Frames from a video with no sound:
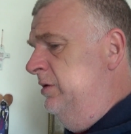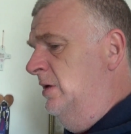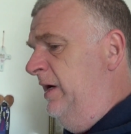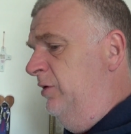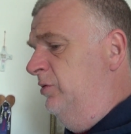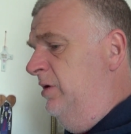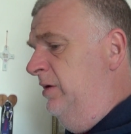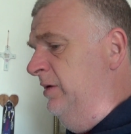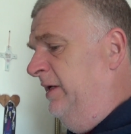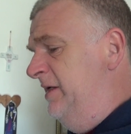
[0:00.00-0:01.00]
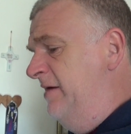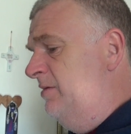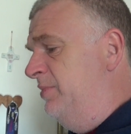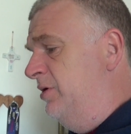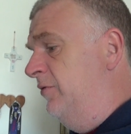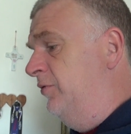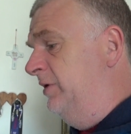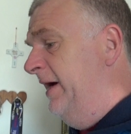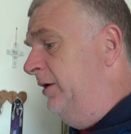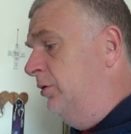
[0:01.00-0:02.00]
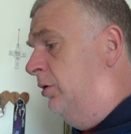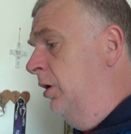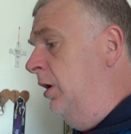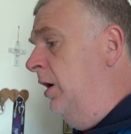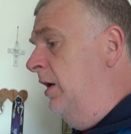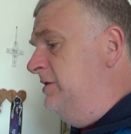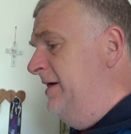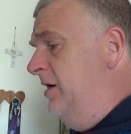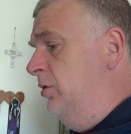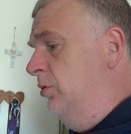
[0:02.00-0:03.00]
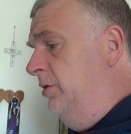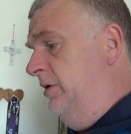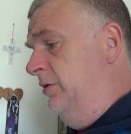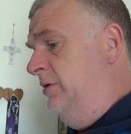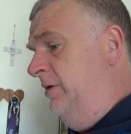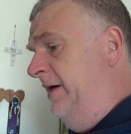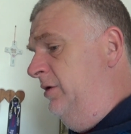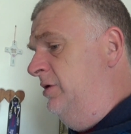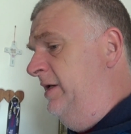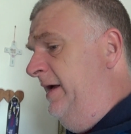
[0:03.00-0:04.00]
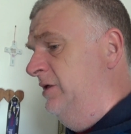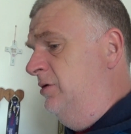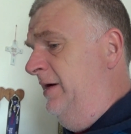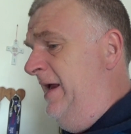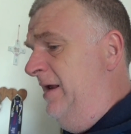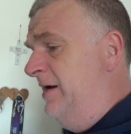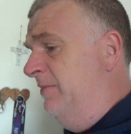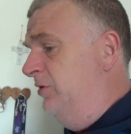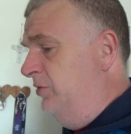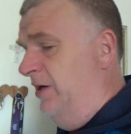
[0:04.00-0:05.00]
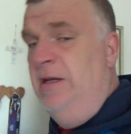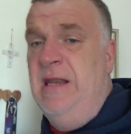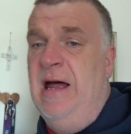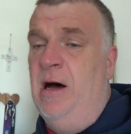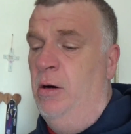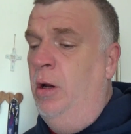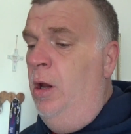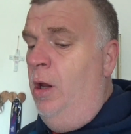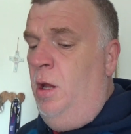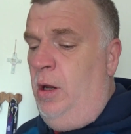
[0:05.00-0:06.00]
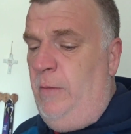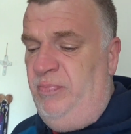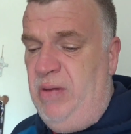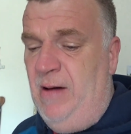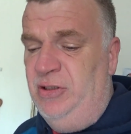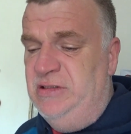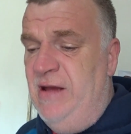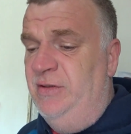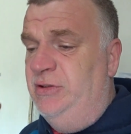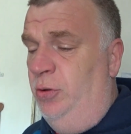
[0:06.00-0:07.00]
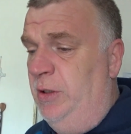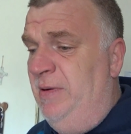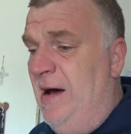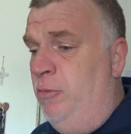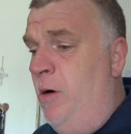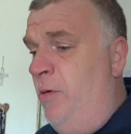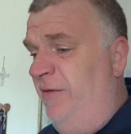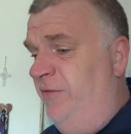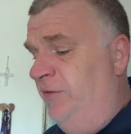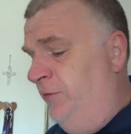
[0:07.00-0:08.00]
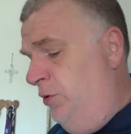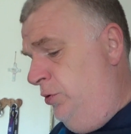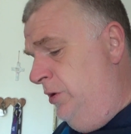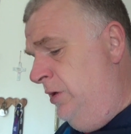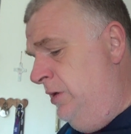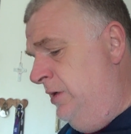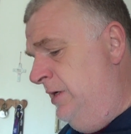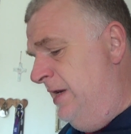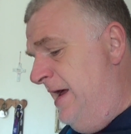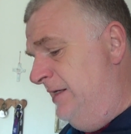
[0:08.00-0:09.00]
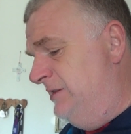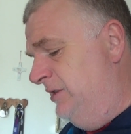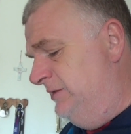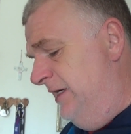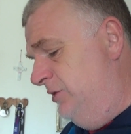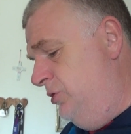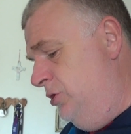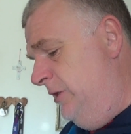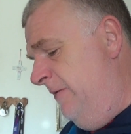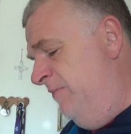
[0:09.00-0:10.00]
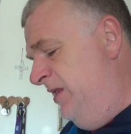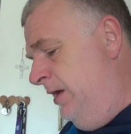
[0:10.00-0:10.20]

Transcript: I'll save the beer for later. So I got going to later today, so I cannot be drinking now. Probably just have a soda pop while I'm waiting for the food. And that sounds good.